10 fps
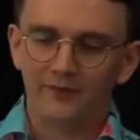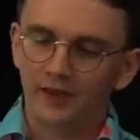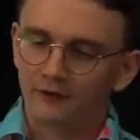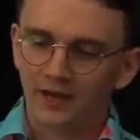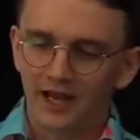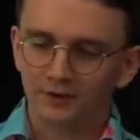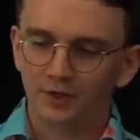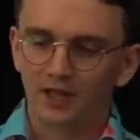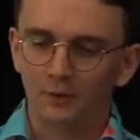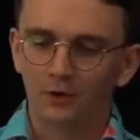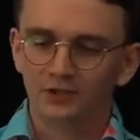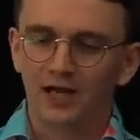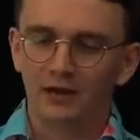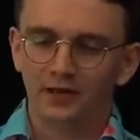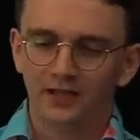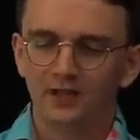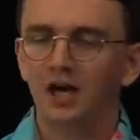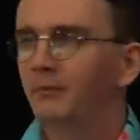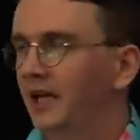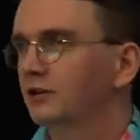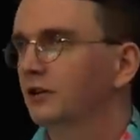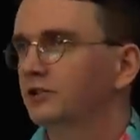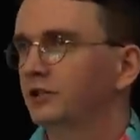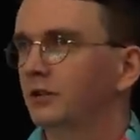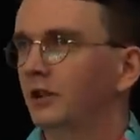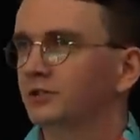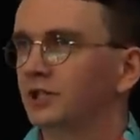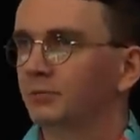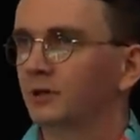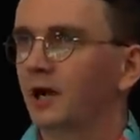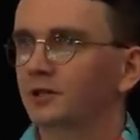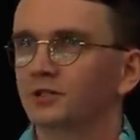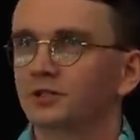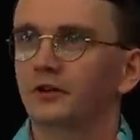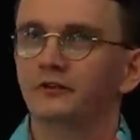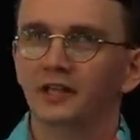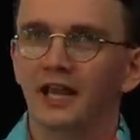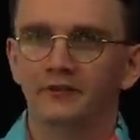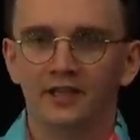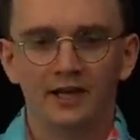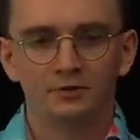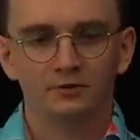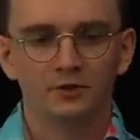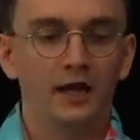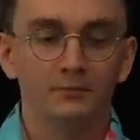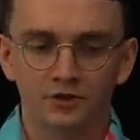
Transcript: every entry in their war diary is our men got too close to the barrage and suffered, heavy casual uh,